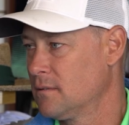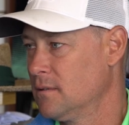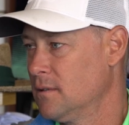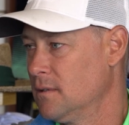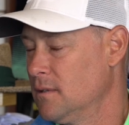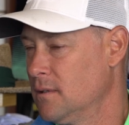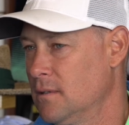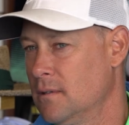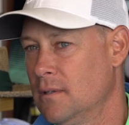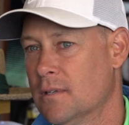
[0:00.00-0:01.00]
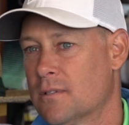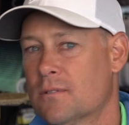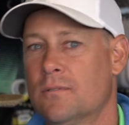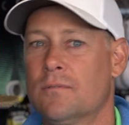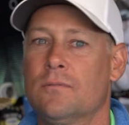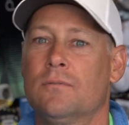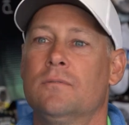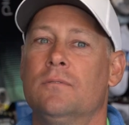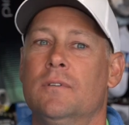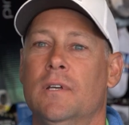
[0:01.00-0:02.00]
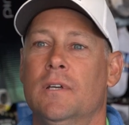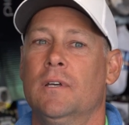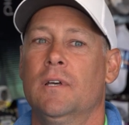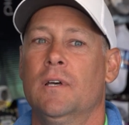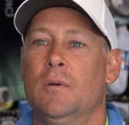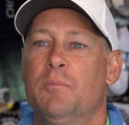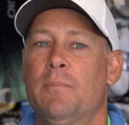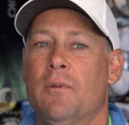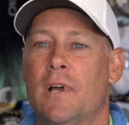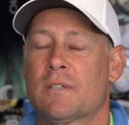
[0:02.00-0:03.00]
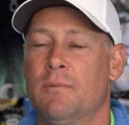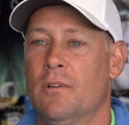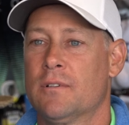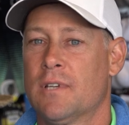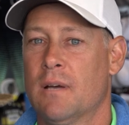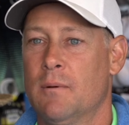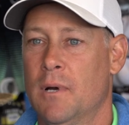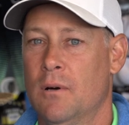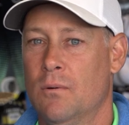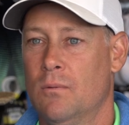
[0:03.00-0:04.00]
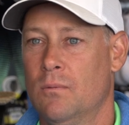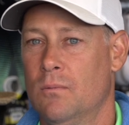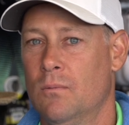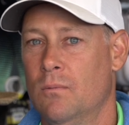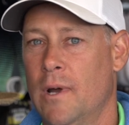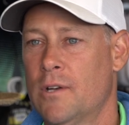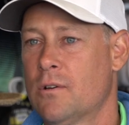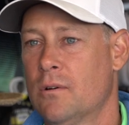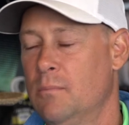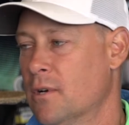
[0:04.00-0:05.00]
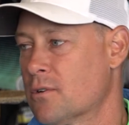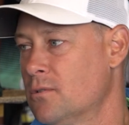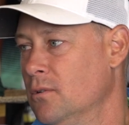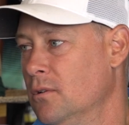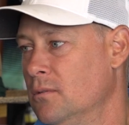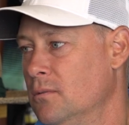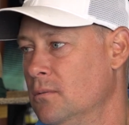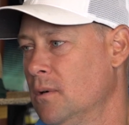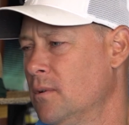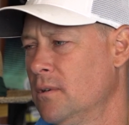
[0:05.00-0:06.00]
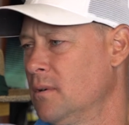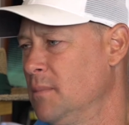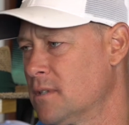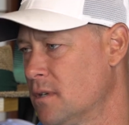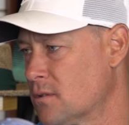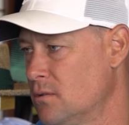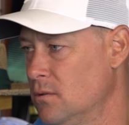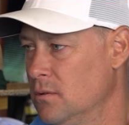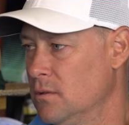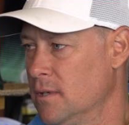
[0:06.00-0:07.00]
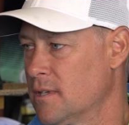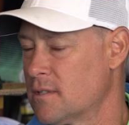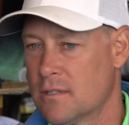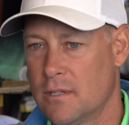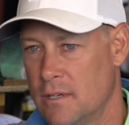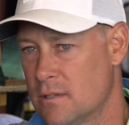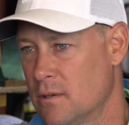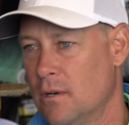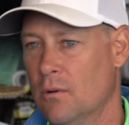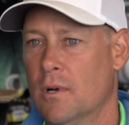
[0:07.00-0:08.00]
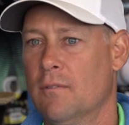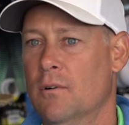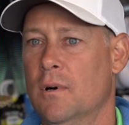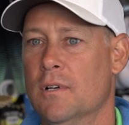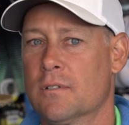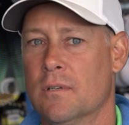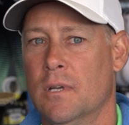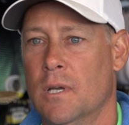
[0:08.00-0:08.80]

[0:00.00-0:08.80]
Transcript: It, it, it's people ask me all the time about why didn't you go to a bigger school? Why weren't you at a Big Ten school or an SEC? You know, whatever it was. And